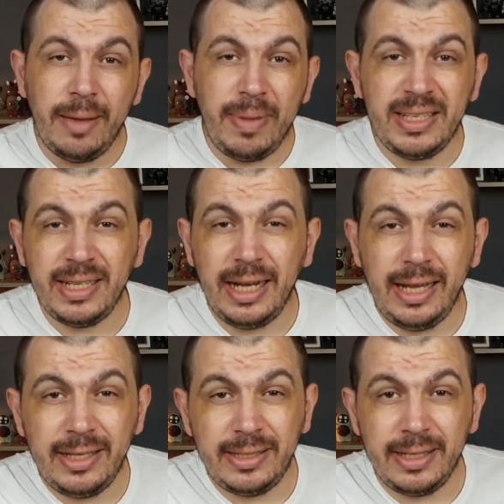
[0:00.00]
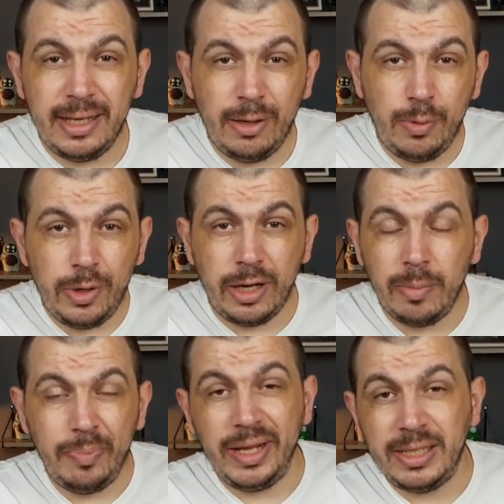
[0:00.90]
Basically it's a
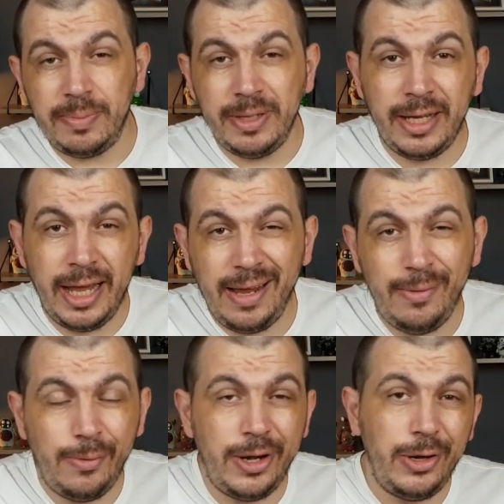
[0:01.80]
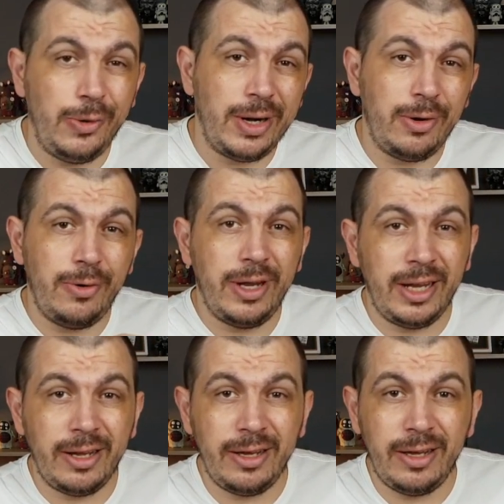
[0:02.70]
worker placement game where you are
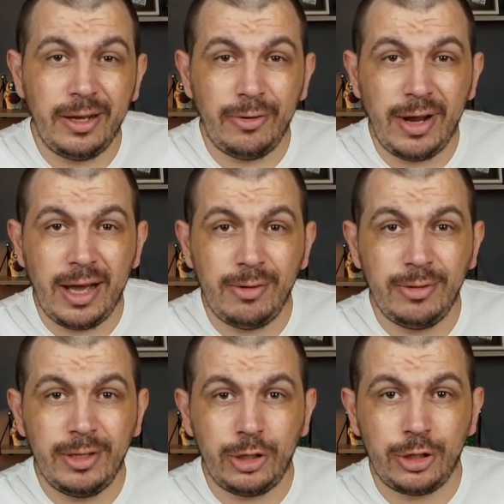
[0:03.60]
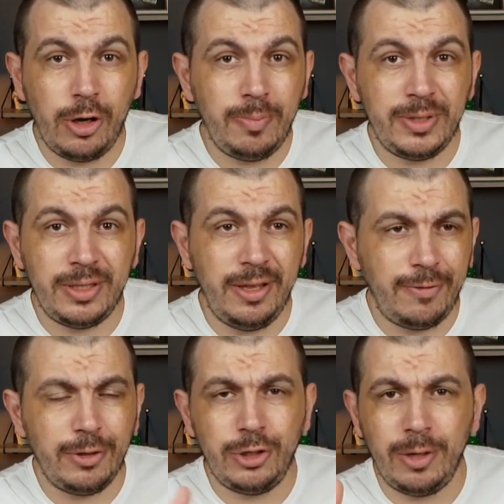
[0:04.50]
going uh, around the shops,
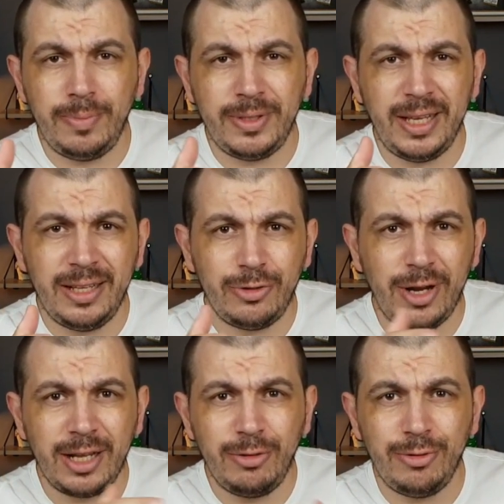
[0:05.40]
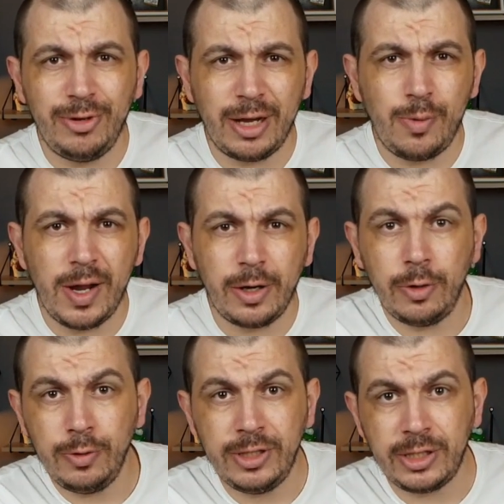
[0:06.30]
different shops and trying to acquire
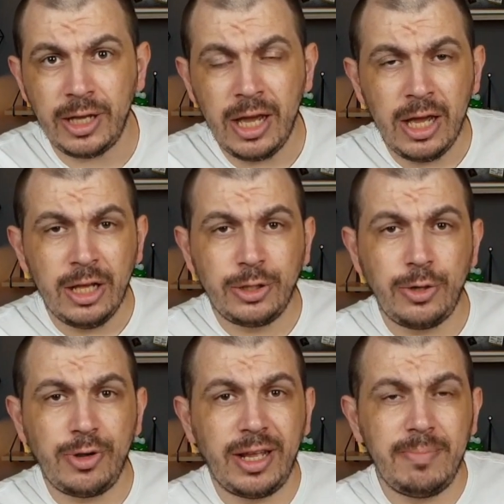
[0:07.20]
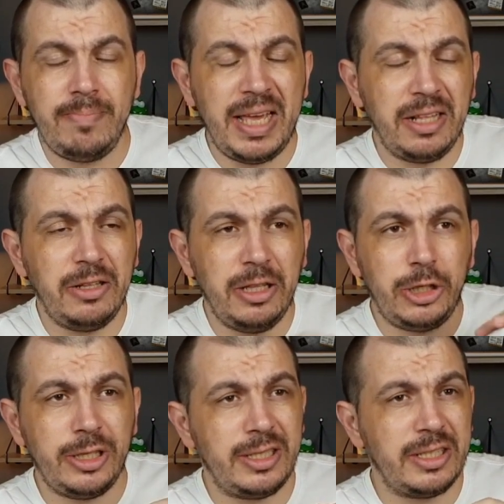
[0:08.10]
goods so you can bake
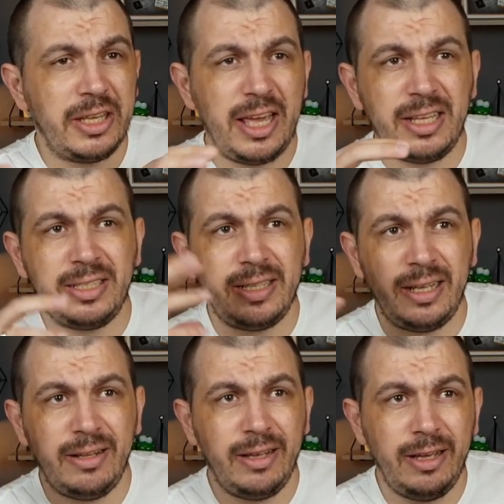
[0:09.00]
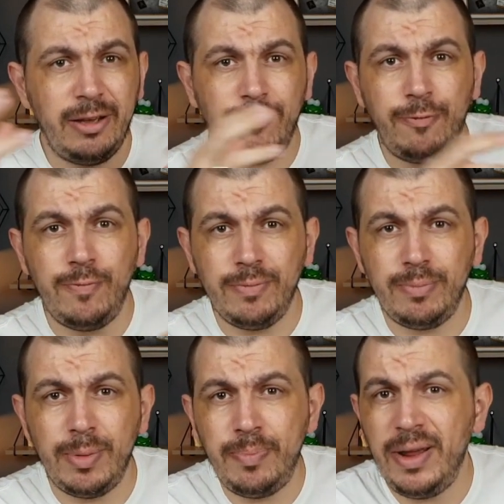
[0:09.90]
delicious cakes and uh,
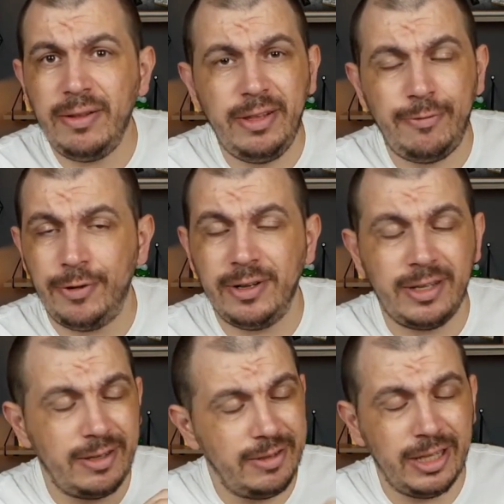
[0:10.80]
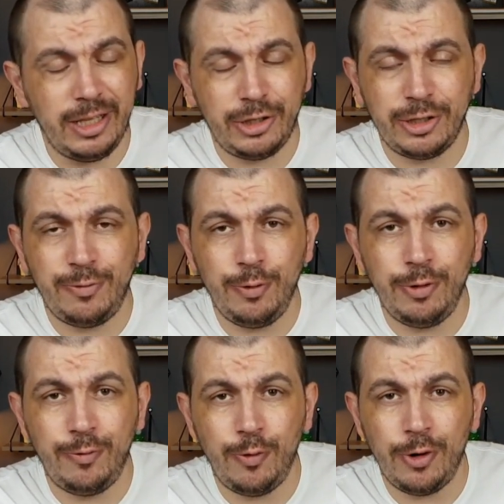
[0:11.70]
prepare different delicious
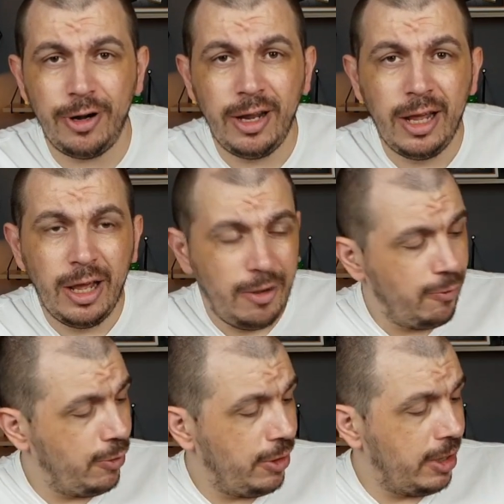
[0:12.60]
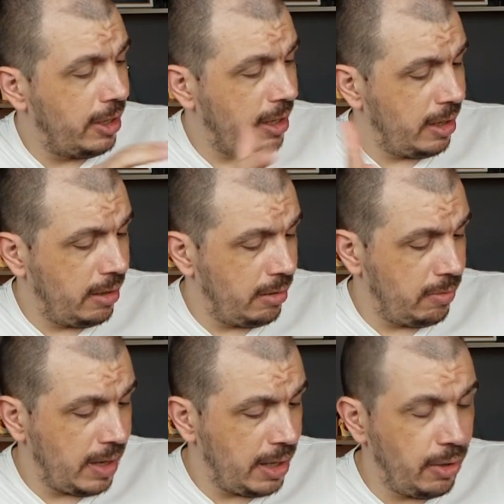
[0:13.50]
food for for uh, uh
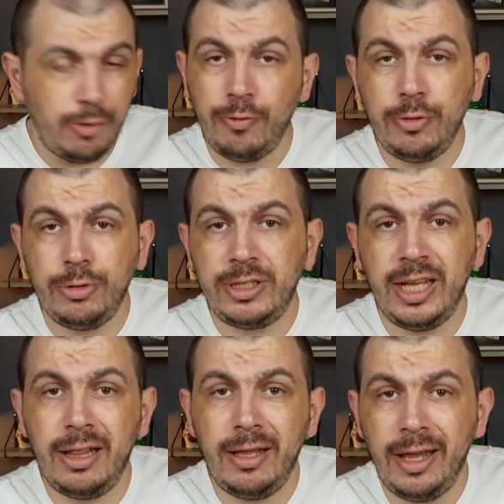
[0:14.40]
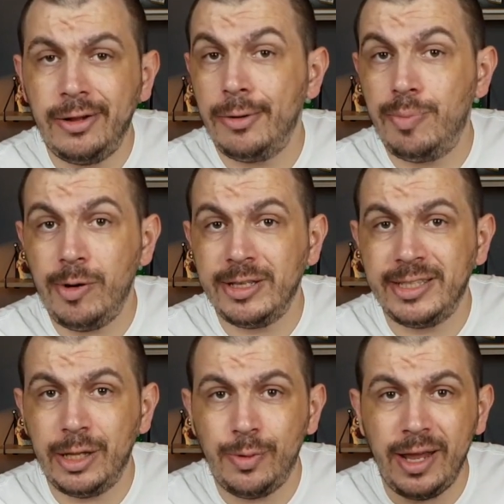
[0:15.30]
I don't know to sell and earn points
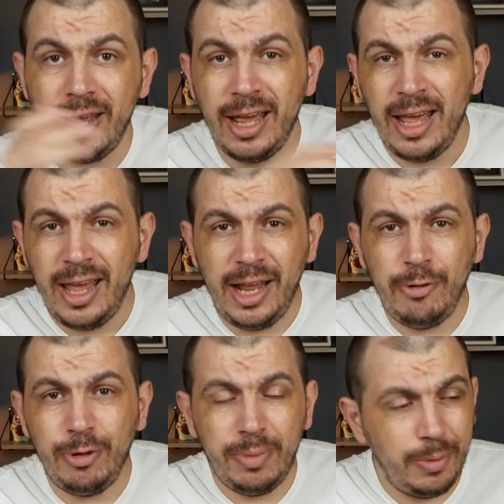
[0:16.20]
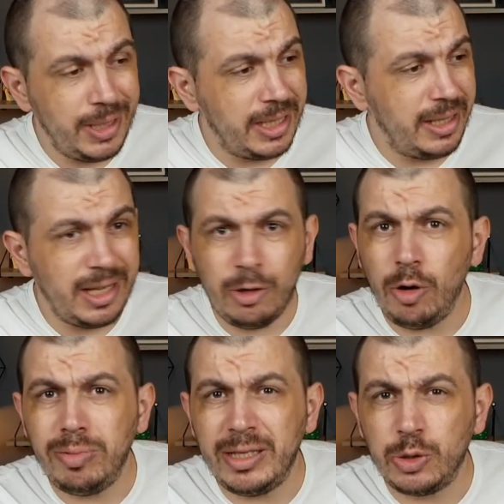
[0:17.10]
that way and you will be visiting
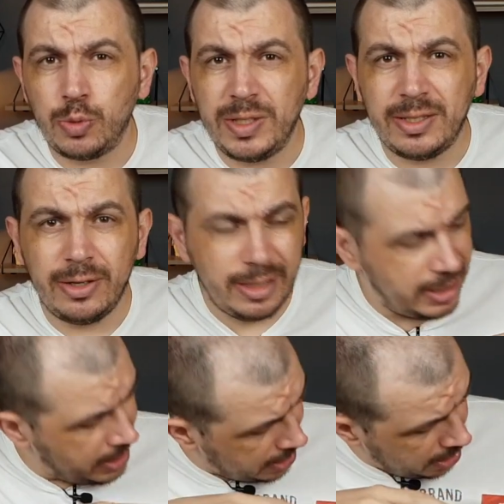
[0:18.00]
goblins, wizards,